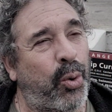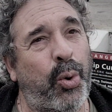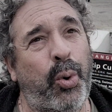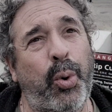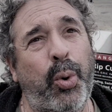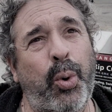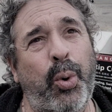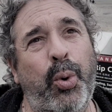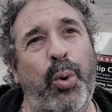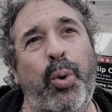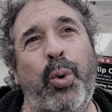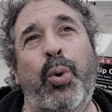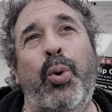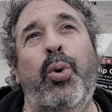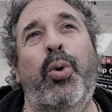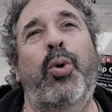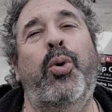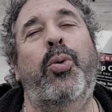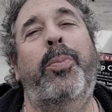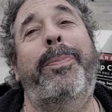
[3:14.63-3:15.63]

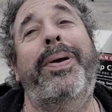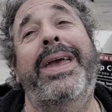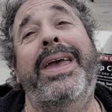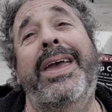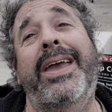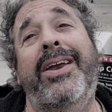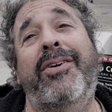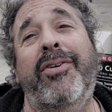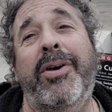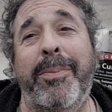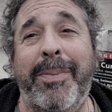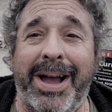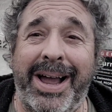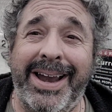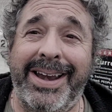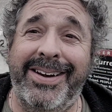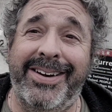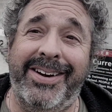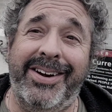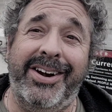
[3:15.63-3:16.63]
Ooh, big
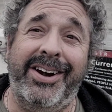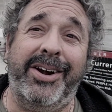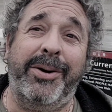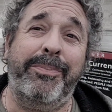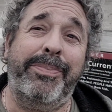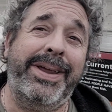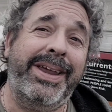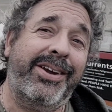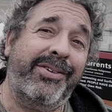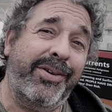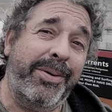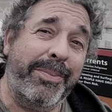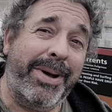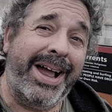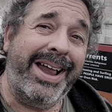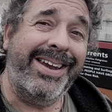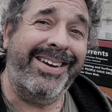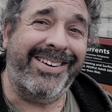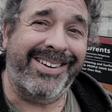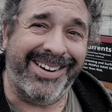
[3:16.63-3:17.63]
reminder, big
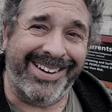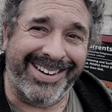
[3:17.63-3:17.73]
reminder.